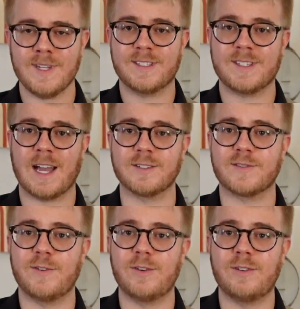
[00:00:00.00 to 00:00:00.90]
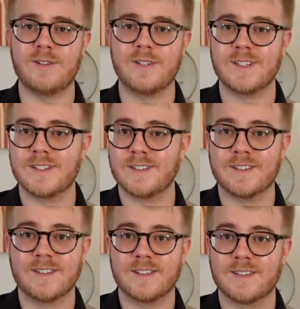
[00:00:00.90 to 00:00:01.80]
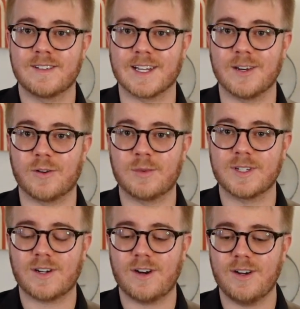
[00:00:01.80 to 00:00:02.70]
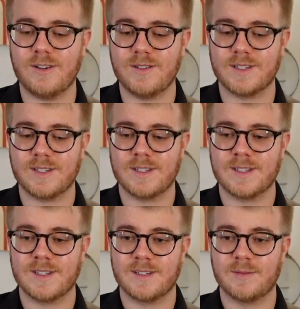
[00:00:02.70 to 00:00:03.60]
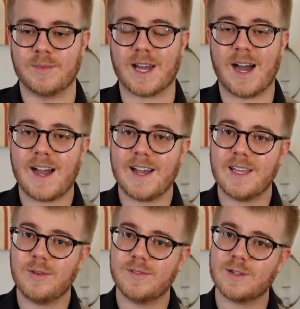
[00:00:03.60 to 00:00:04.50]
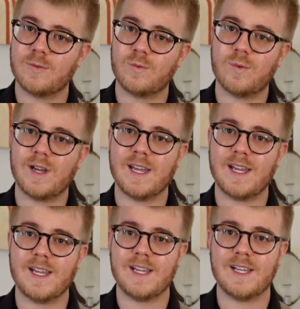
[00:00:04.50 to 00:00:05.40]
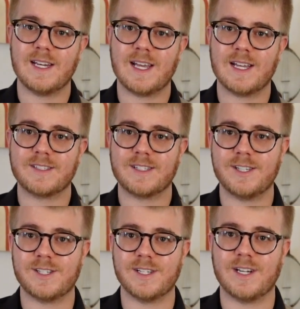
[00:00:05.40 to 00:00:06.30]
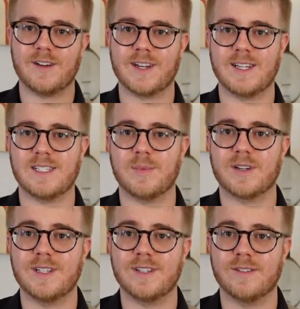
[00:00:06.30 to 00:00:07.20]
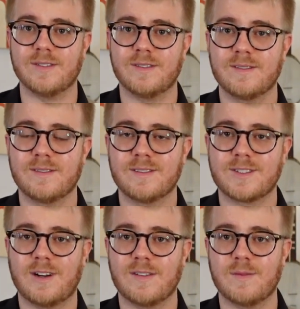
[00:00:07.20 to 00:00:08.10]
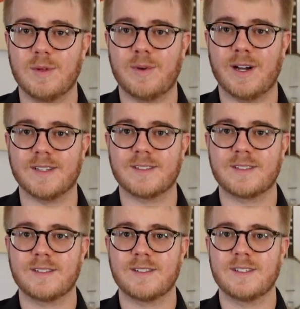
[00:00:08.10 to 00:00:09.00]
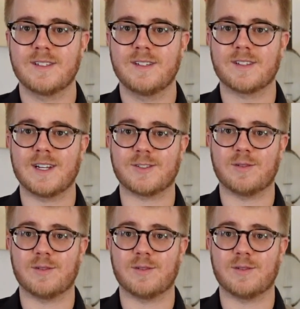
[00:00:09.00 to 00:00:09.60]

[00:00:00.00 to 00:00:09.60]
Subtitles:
it sounds full, like a normal guitar note, but I am using way less tension here than I typically do, starting from the buzz. It's a nice